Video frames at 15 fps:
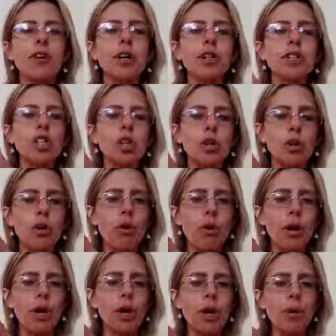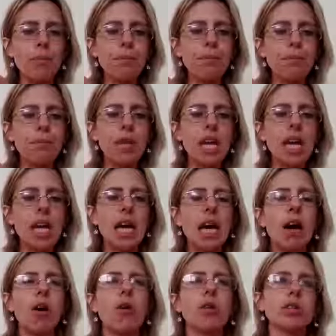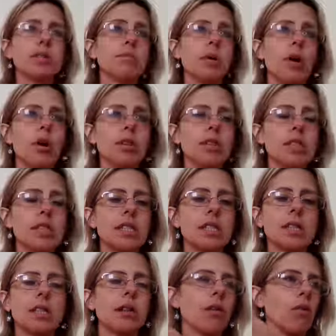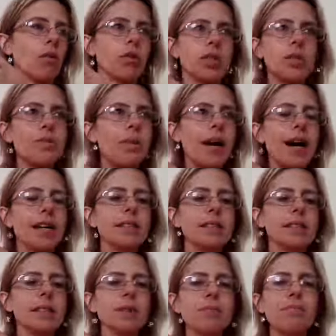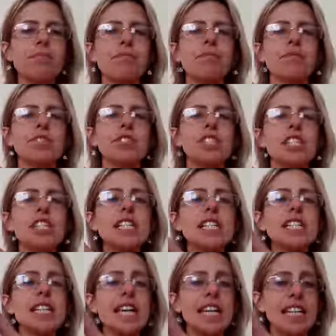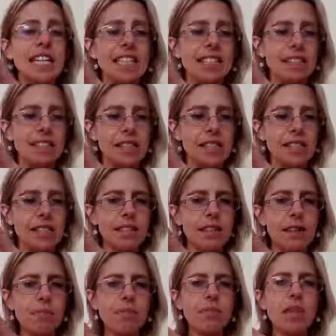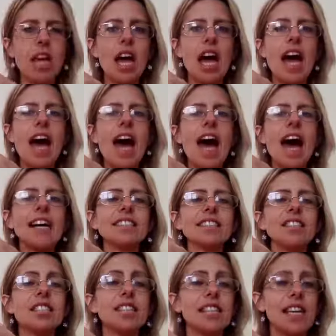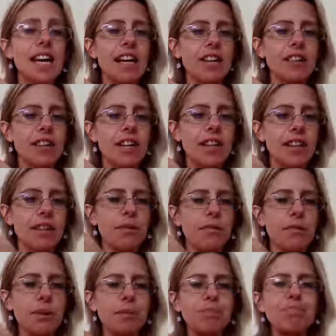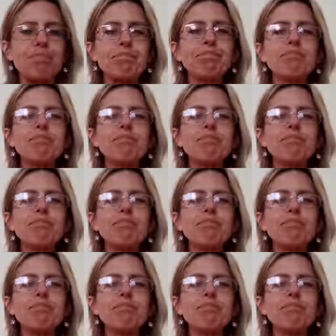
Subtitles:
the crawler or the bot or spider. There is an index and there is an algorithm.